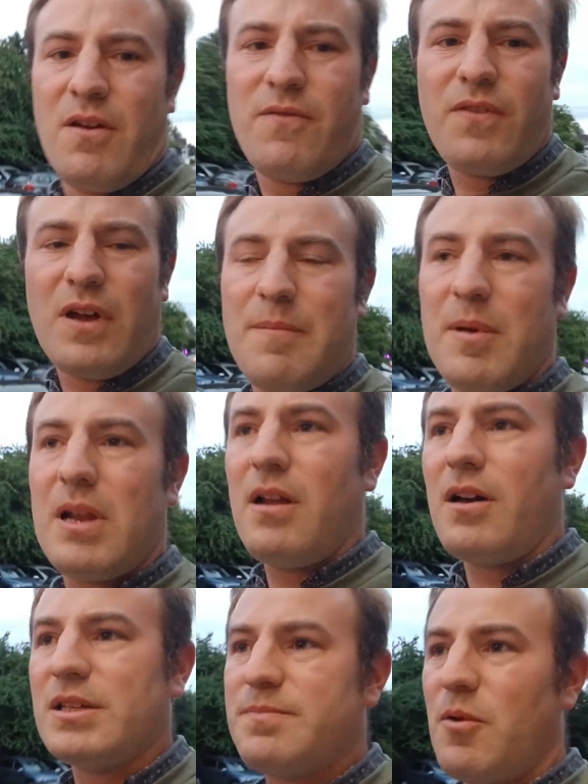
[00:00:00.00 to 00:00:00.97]

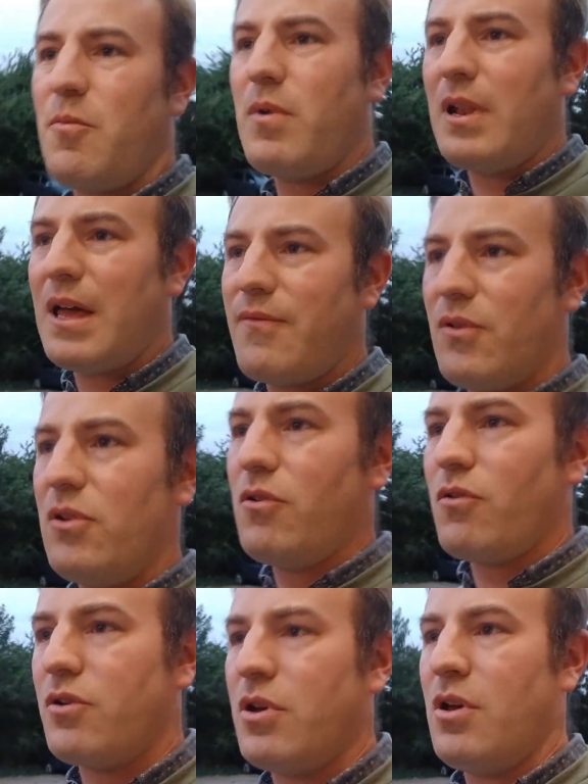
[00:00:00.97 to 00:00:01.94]
fiberglass, but we'll have a
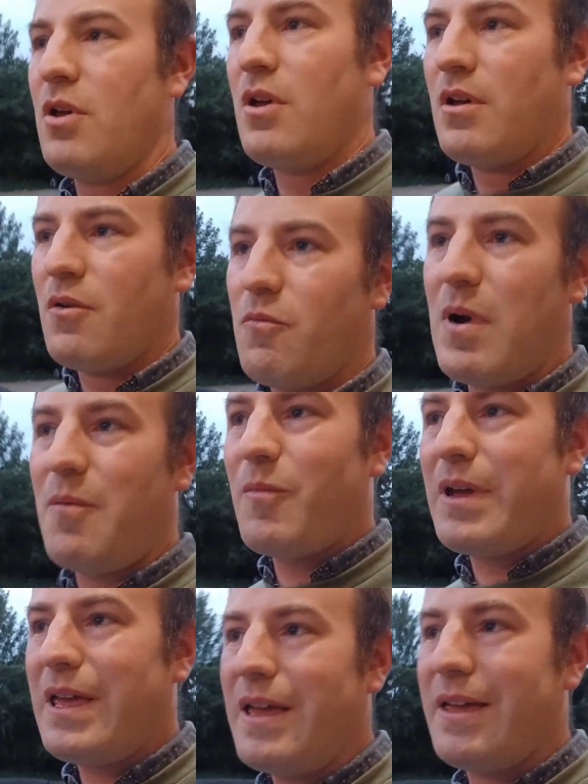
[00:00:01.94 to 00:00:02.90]
look when
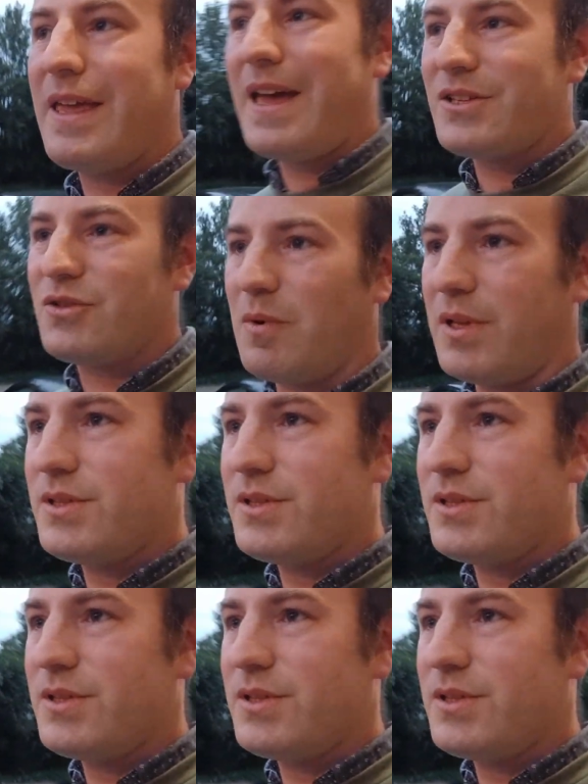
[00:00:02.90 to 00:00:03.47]
we get to one.